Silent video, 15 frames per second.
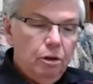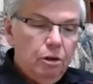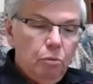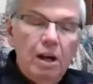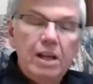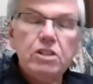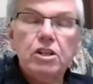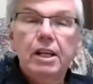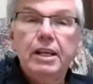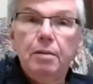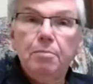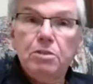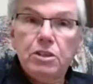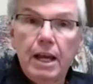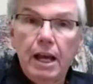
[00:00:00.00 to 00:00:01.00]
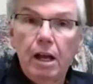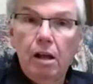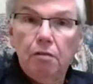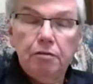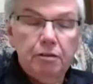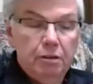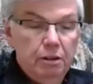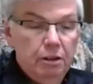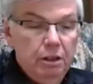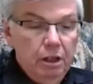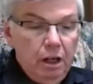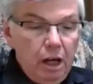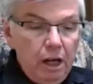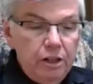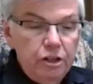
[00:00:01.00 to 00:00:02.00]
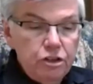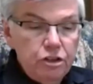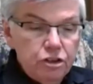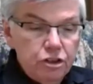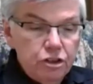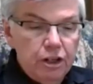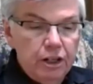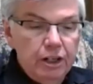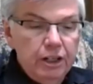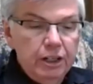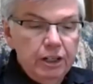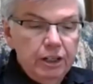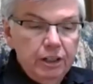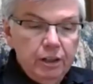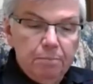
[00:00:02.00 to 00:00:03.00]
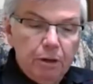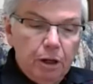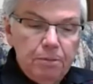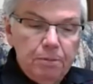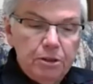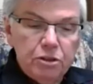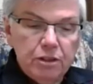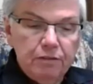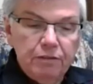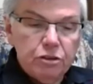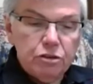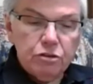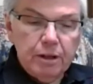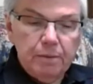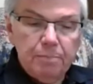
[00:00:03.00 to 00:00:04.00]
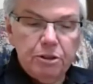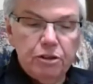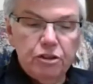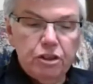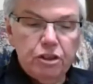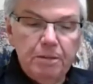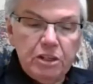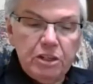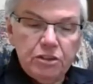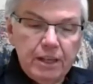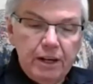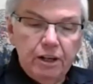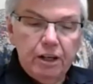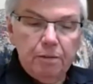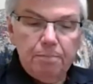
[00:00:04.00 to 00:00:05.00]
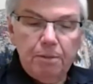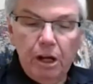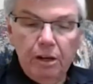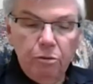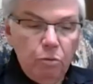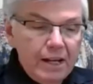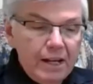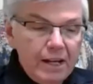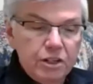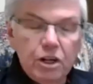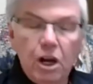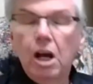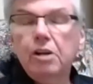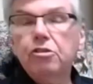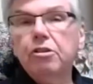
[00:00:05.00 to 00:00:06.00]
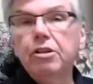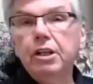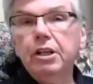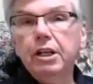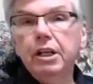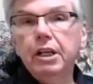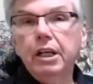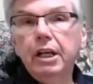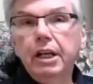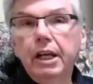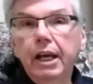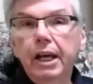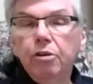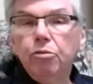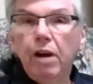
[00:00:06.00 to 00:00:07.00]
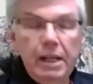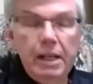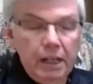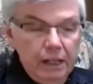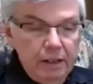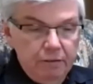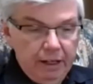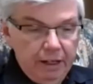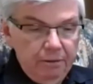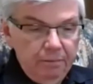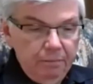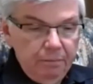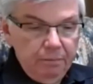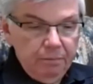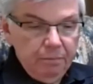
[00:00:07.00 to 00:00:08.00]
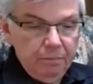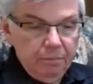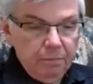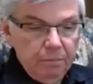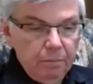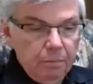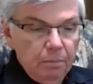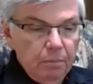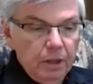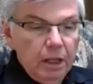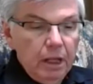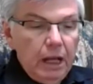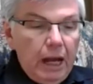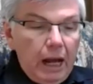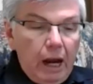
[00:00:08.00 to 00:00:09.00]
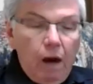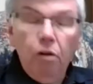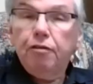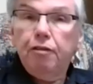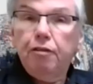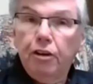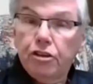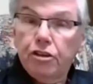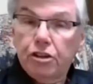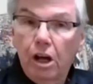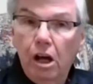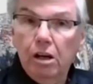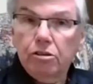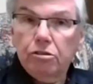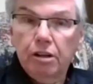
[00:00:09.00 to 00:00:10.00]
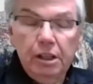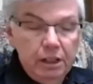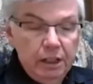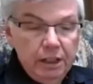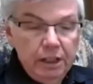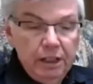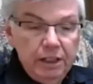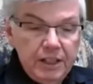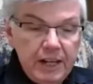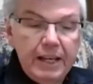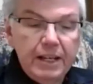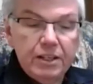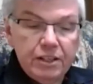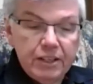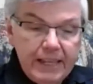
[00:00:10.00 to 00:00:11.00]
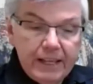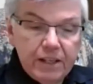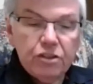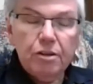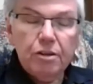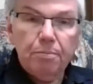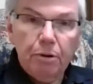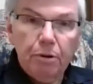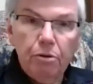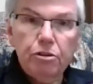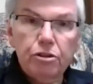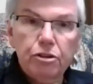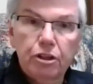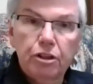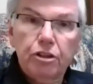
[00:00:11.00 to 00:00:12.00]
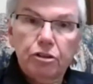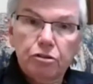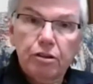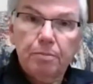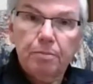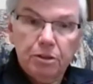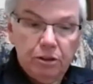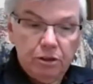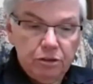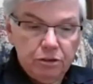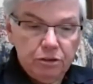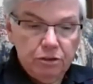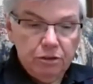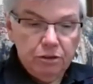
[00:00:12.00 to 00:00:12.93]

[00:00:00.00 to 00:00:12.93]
Wesley himself understood the purpose of the Scriptures to be centered upon right doctrine and right living. Our first doctrine takes this approach to the Scriptures.